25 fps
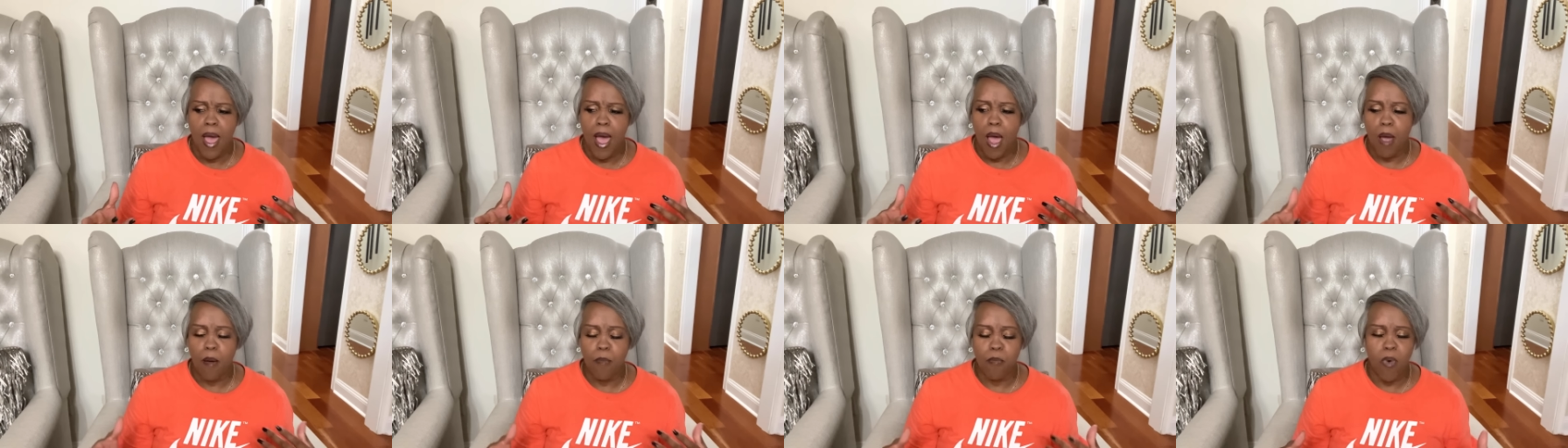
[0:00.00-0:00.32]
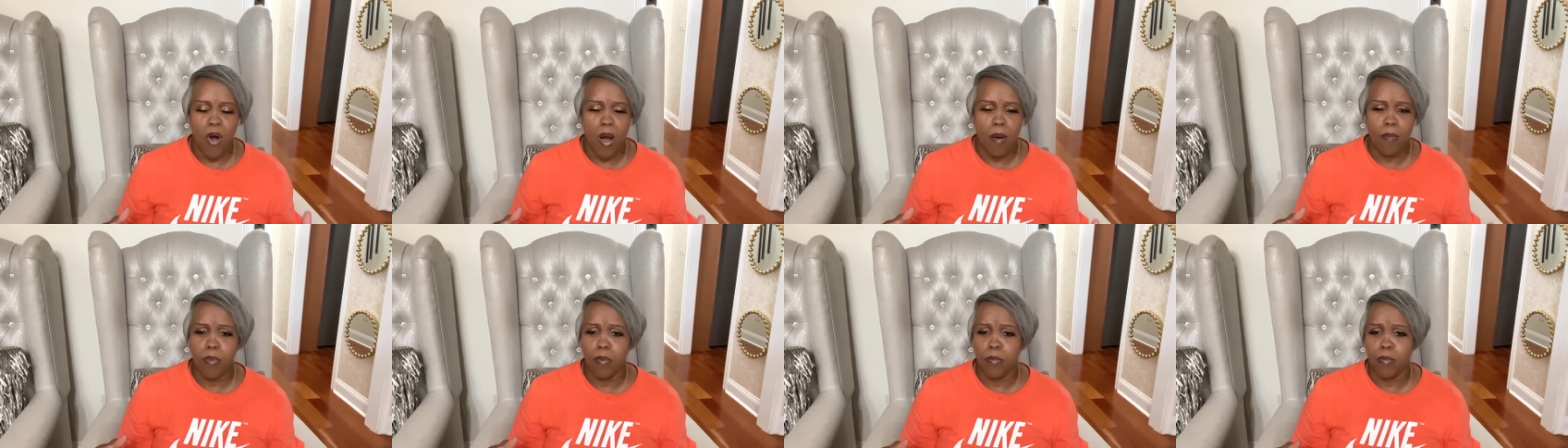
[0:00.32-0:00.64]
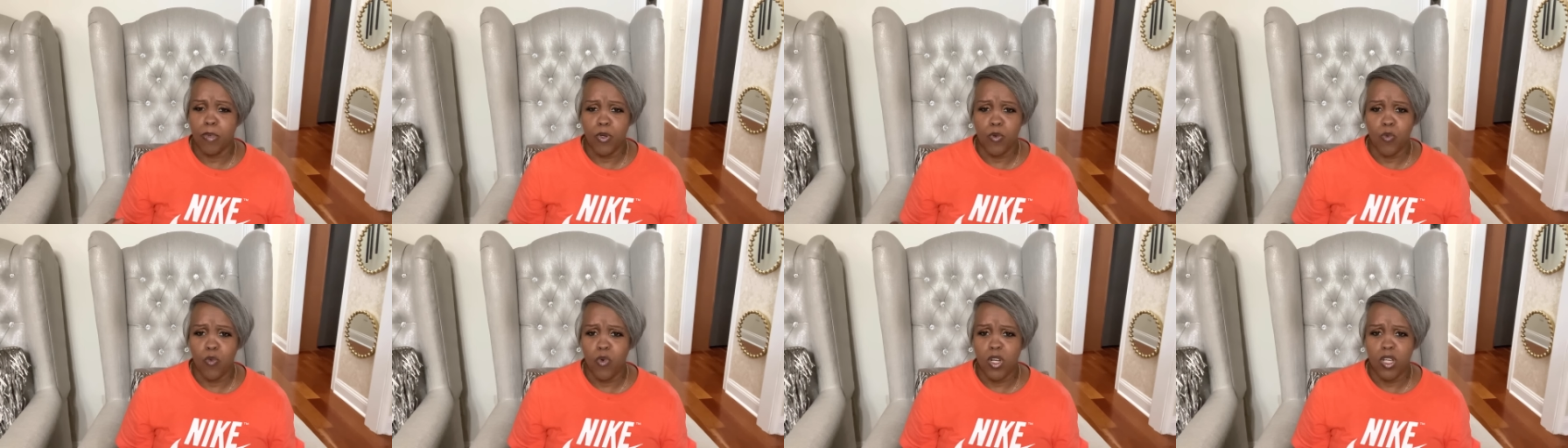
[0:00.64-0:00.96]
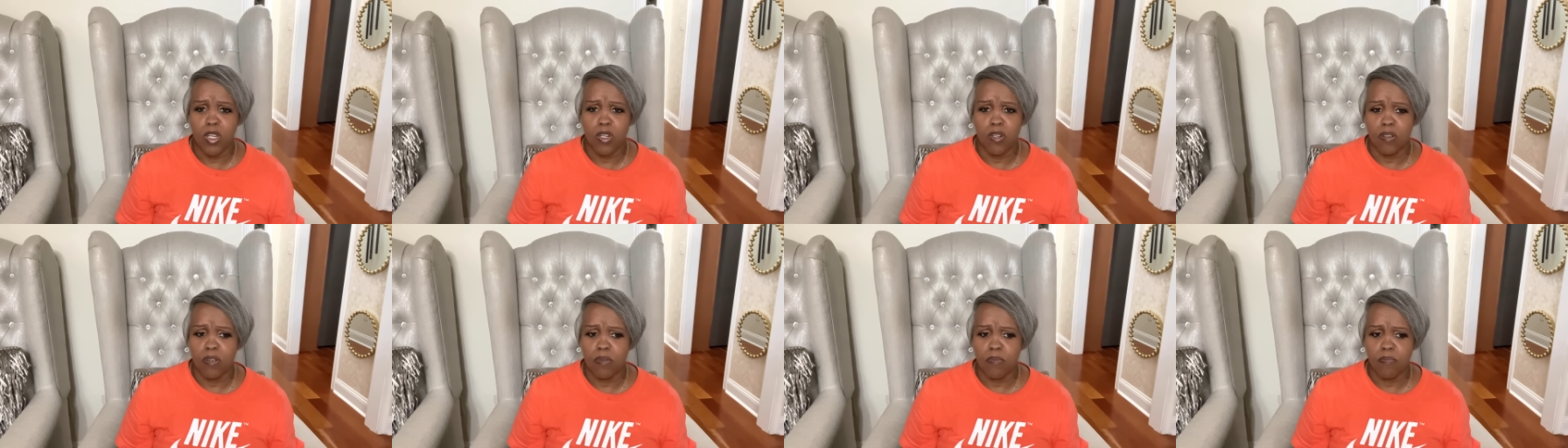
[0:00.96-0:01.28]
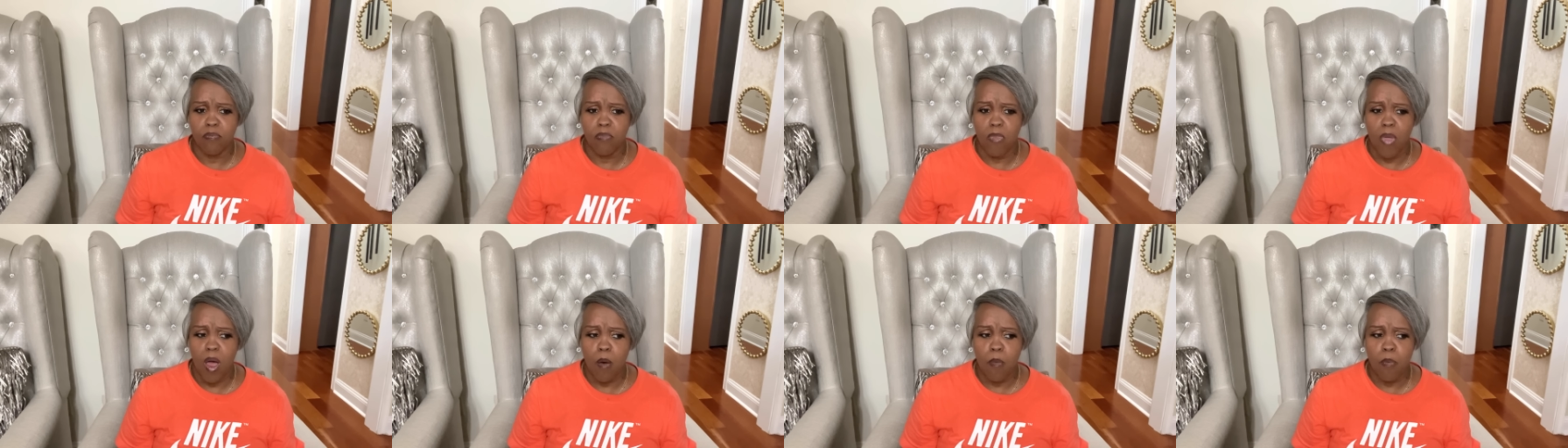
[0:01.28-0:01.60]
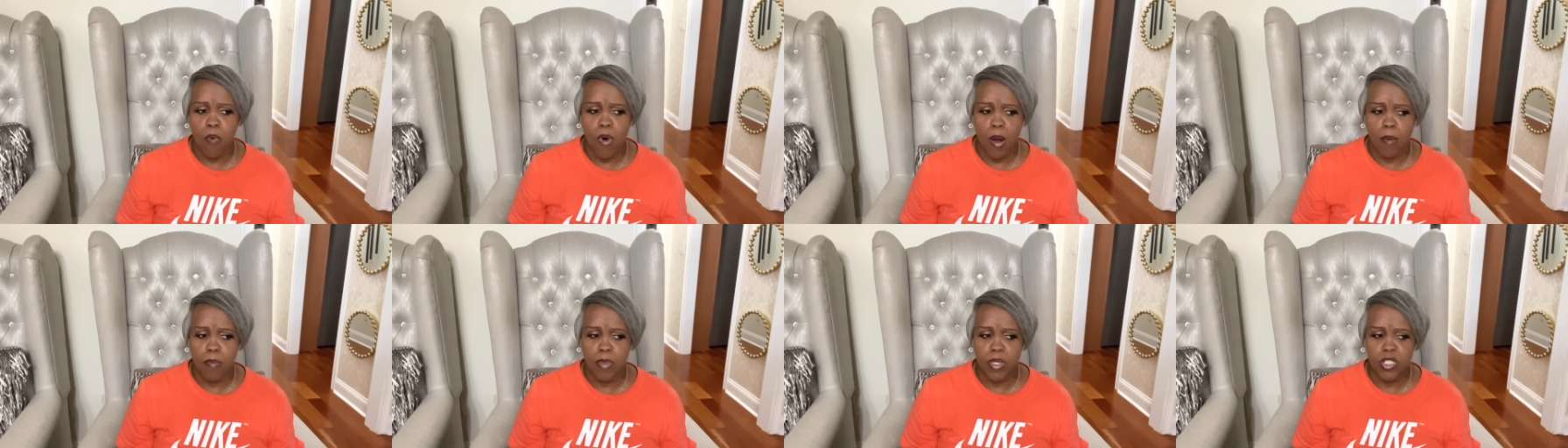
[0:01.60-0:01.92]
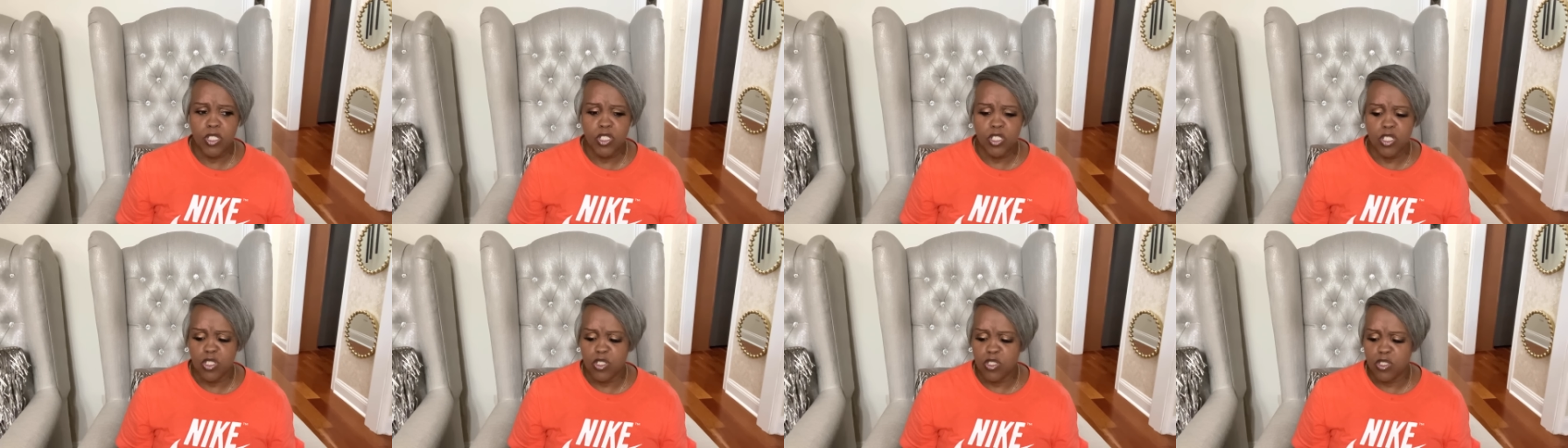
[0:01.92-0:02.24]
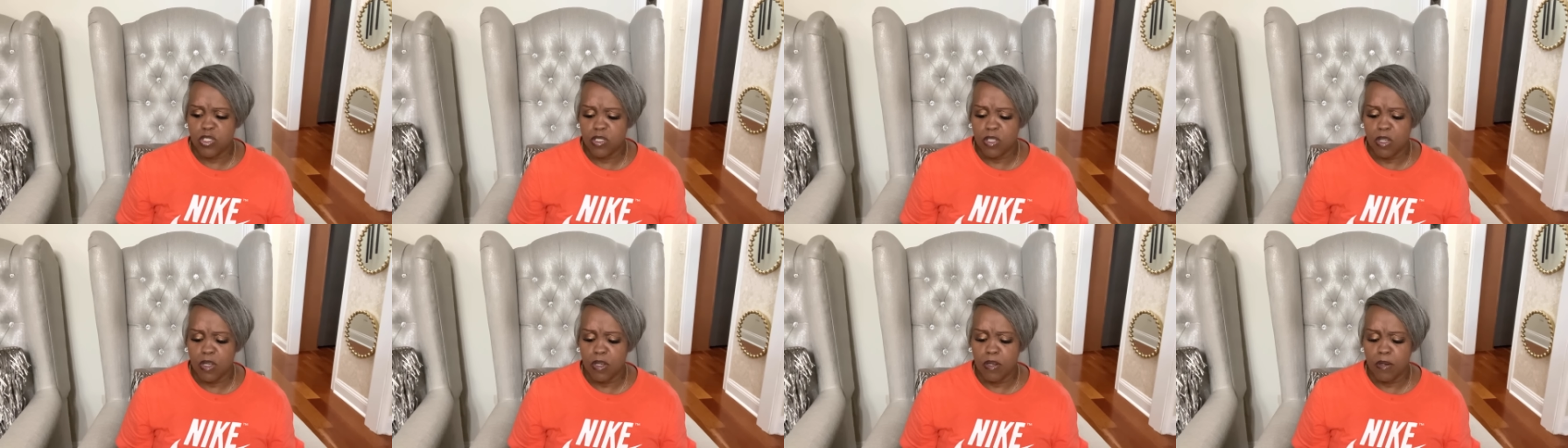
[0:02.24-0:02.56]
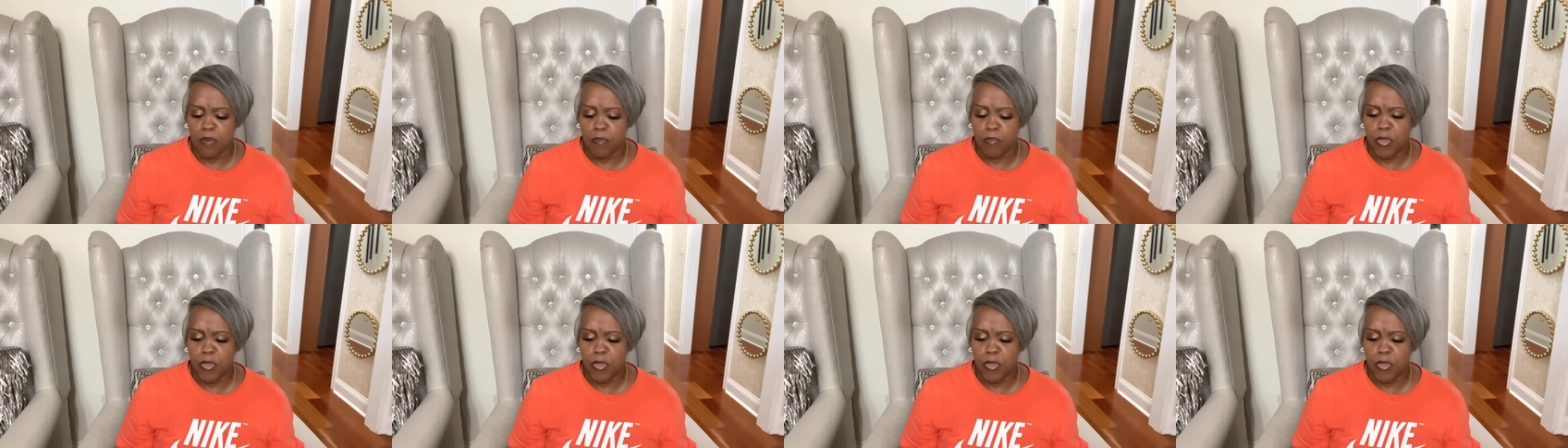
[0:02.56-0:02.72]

I probably will. I'll probably just uh,